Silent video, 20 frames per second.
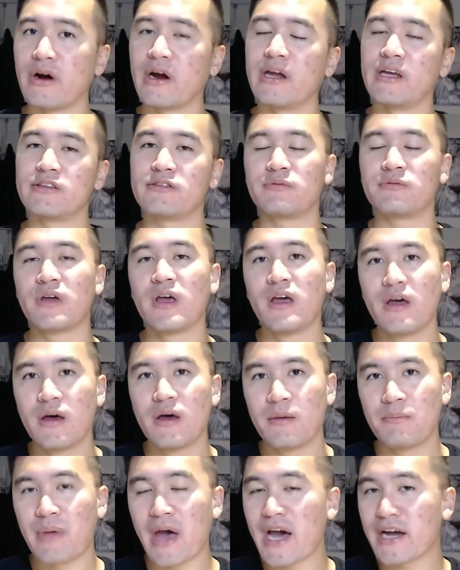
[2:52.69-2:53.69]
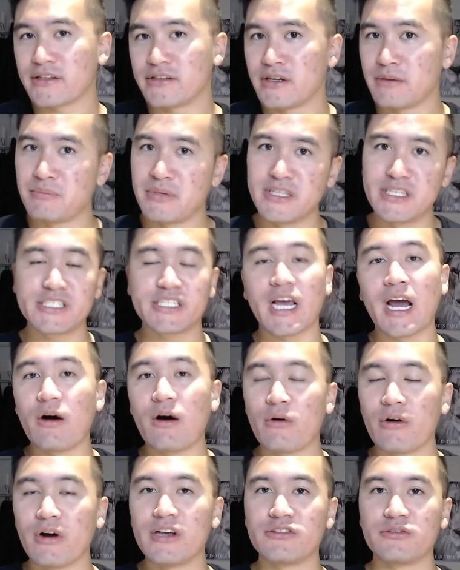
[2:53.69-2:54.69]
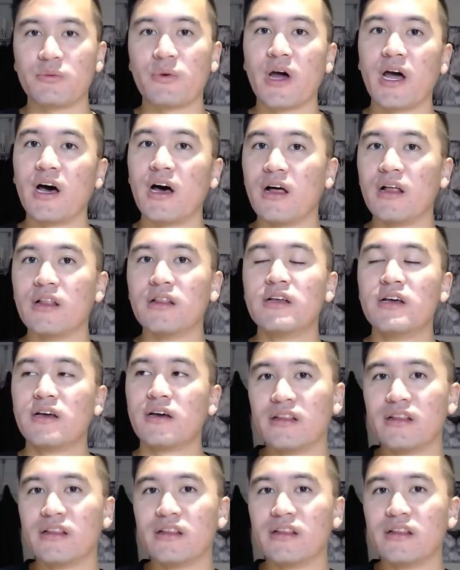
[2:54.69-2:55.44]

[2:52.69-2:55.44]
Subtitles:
It's backed up in the shower as well.